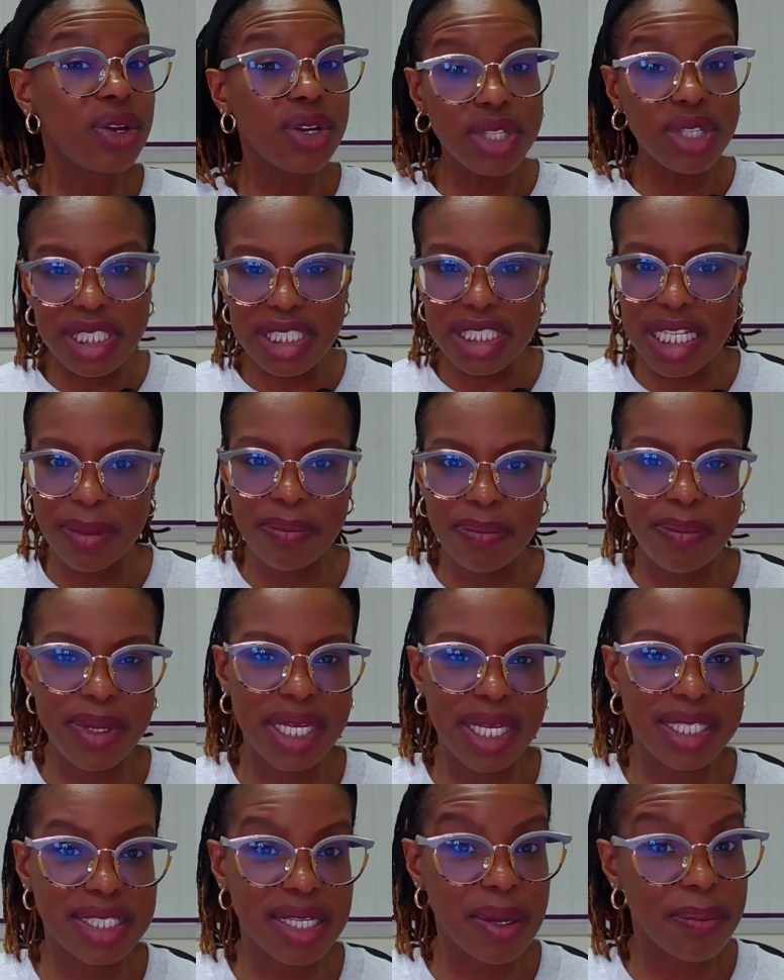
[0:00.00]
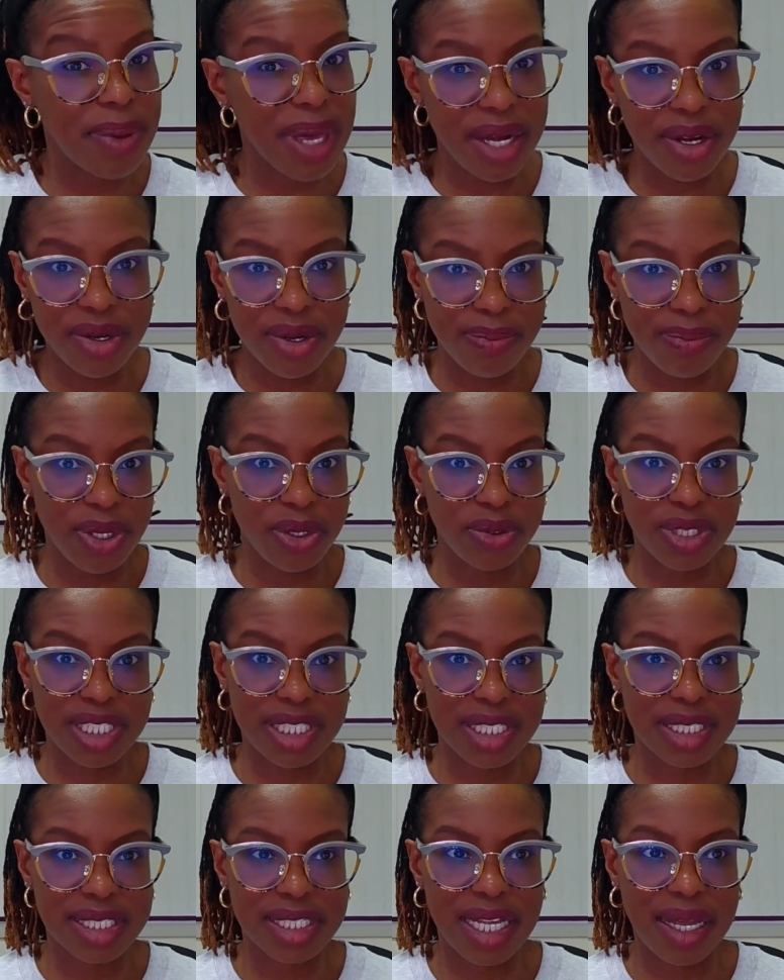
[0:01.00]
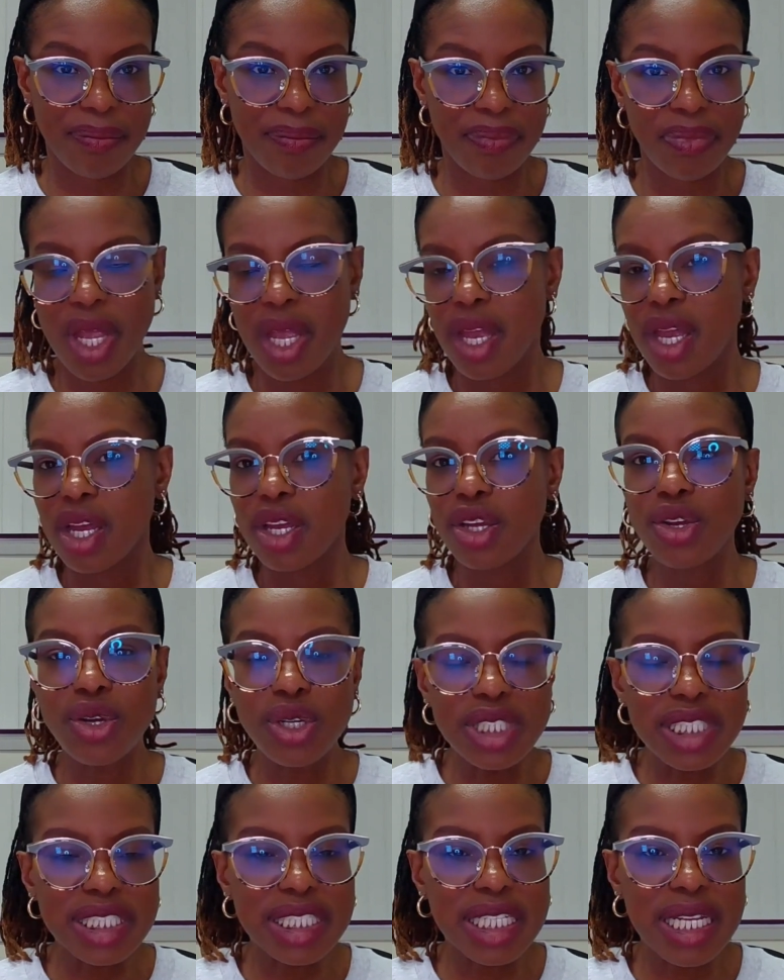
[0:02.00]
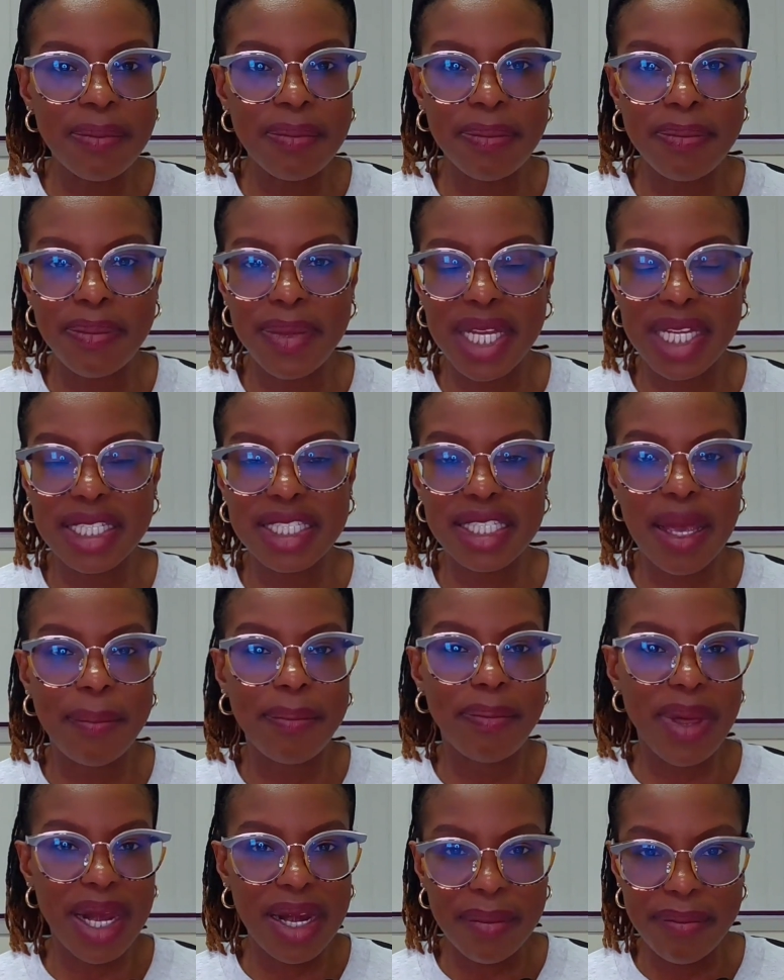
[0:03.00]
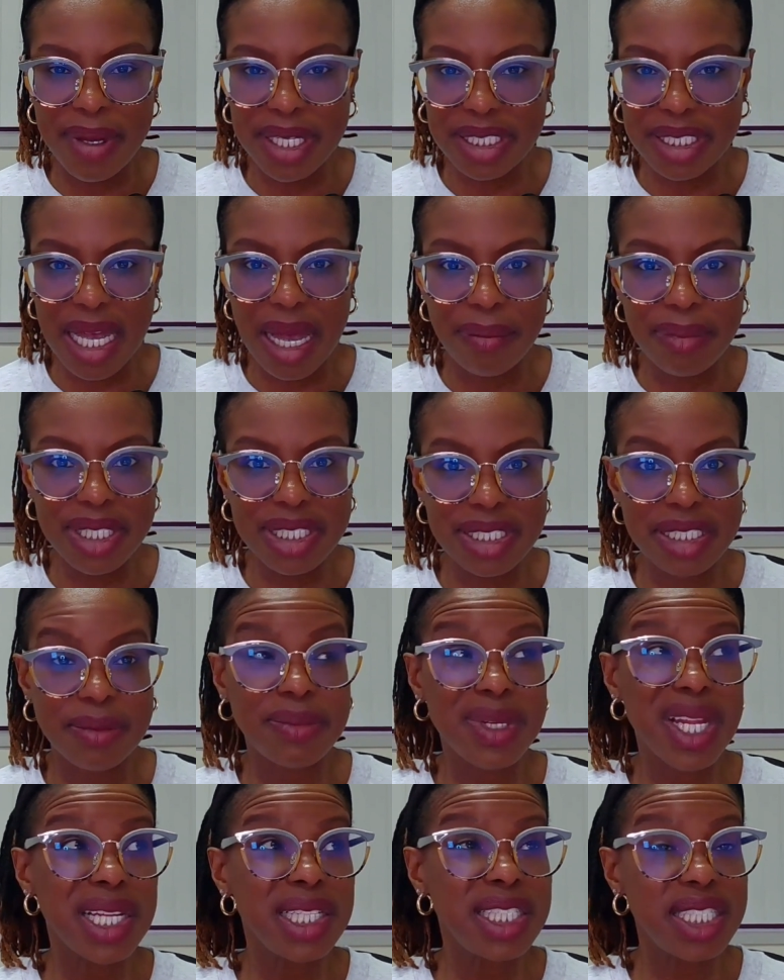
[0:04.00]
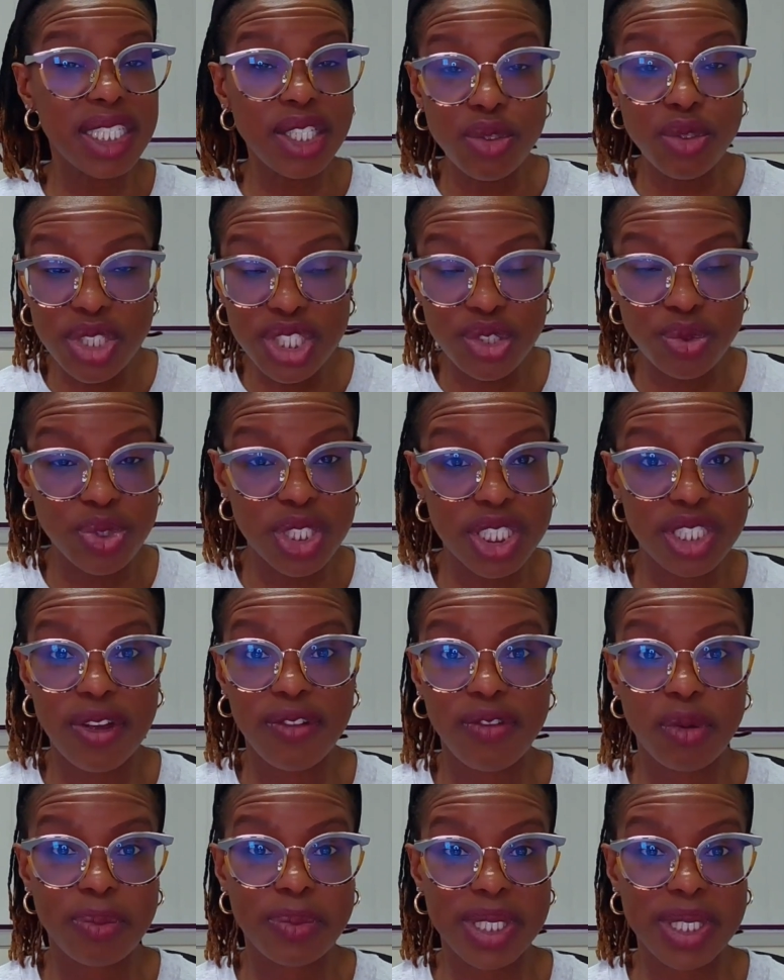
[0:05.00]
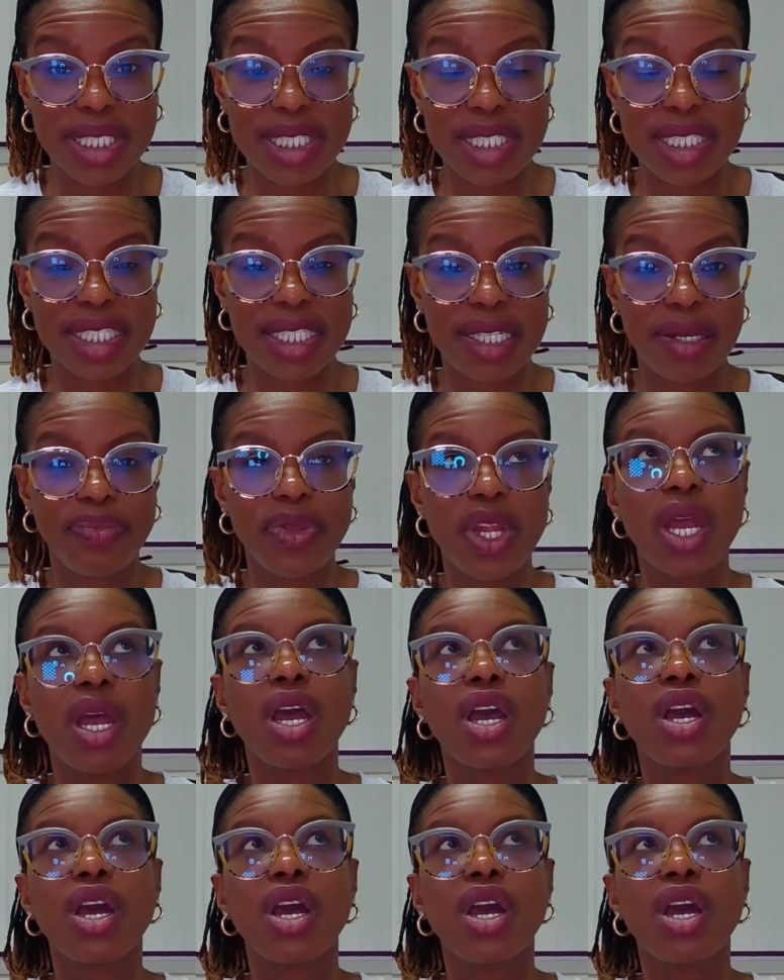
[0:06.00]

Good sleep means a better immune system. Good sleep means better metabolism, decreased risk of obesity.